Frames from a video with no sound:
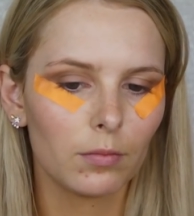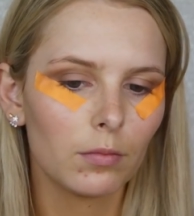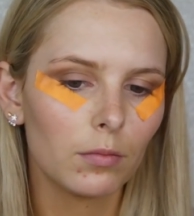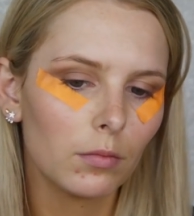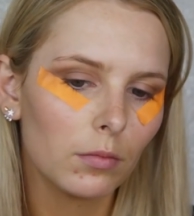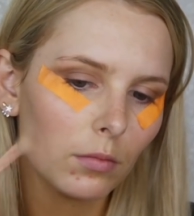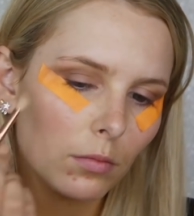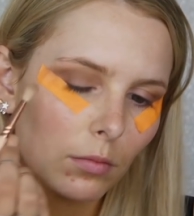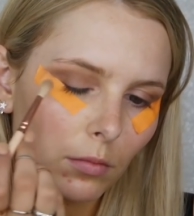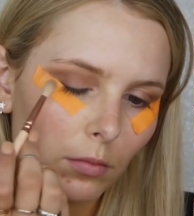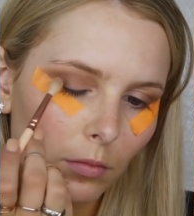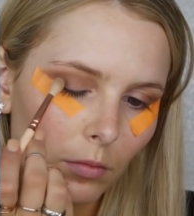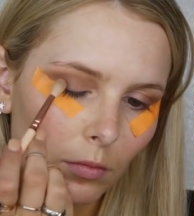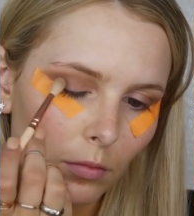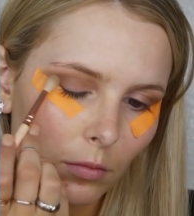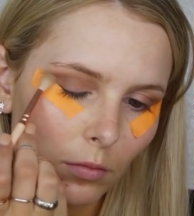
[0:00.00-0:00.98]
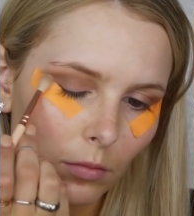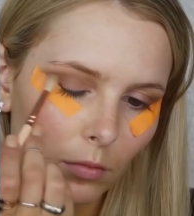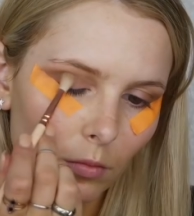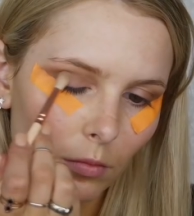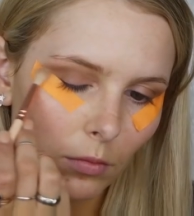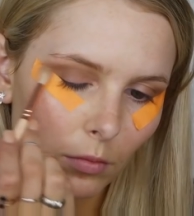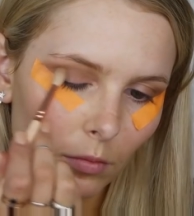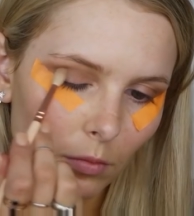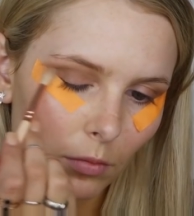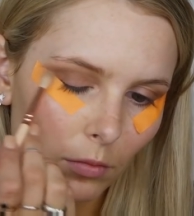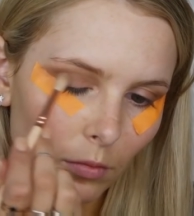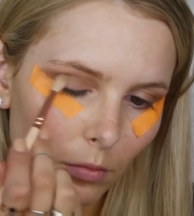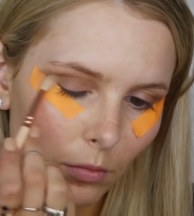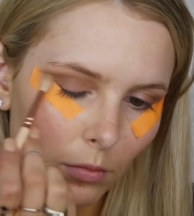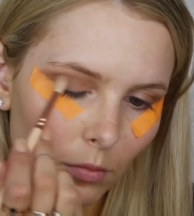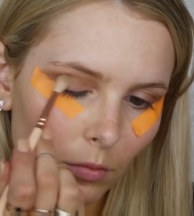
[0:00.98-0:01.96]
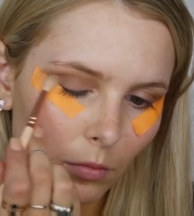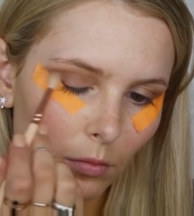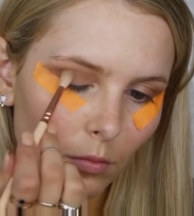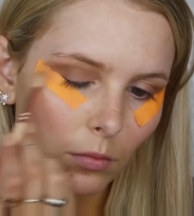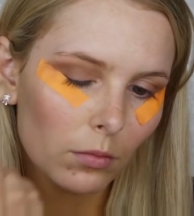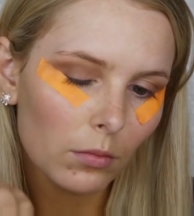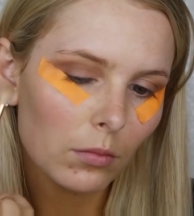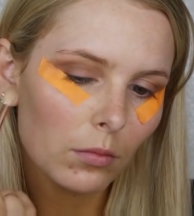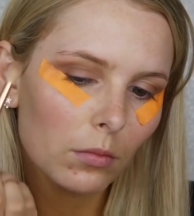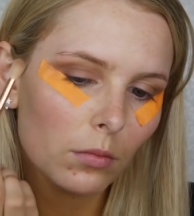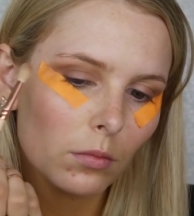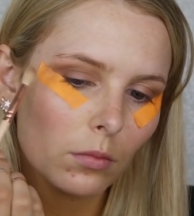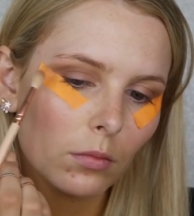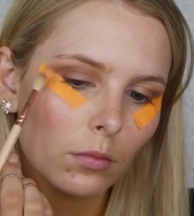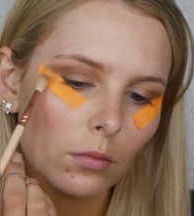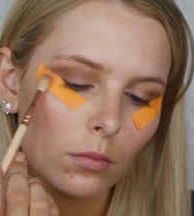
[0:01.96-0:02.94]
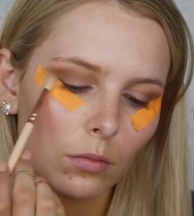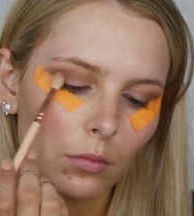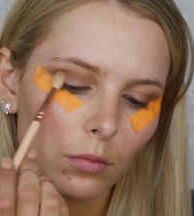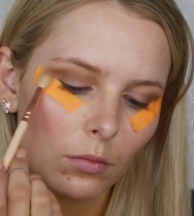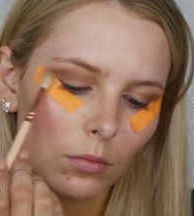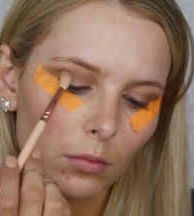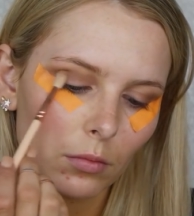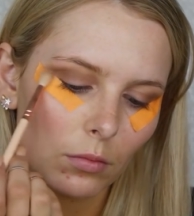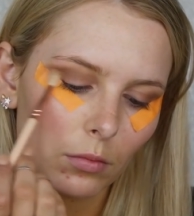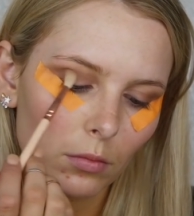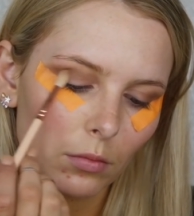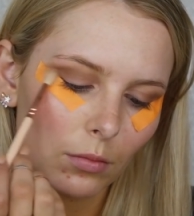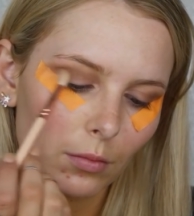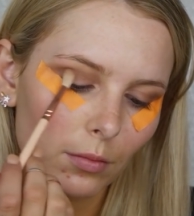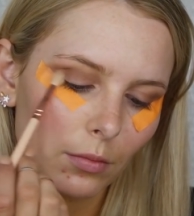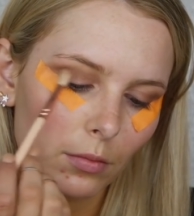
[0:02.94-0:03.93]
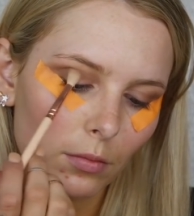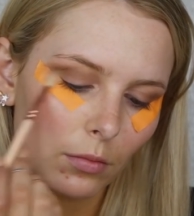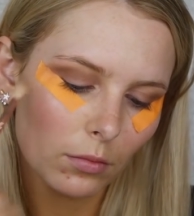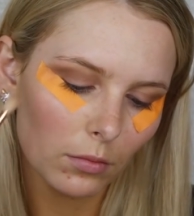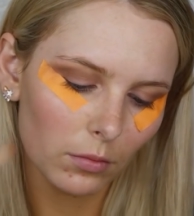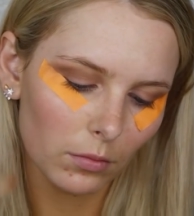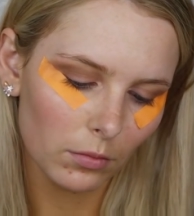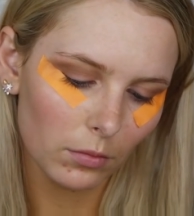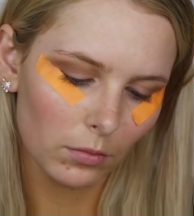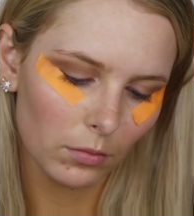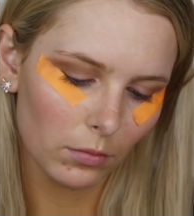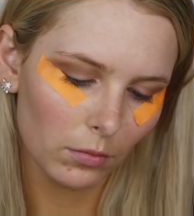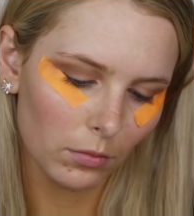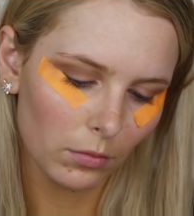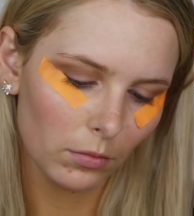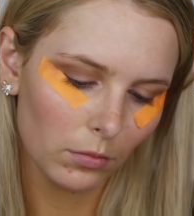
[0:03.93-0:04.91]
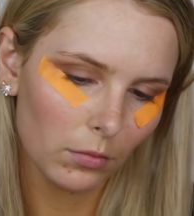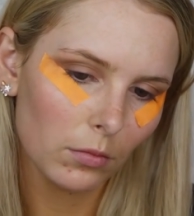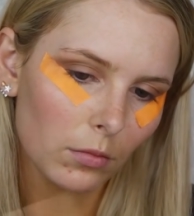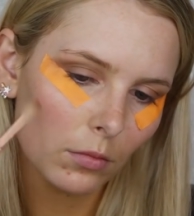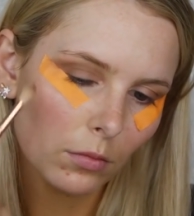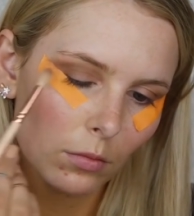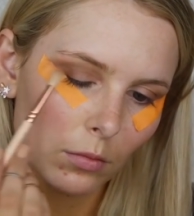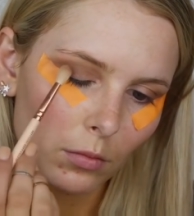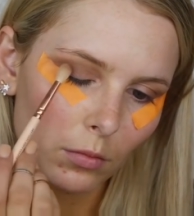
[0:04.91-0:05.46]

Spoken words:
No one is speaking in this clip.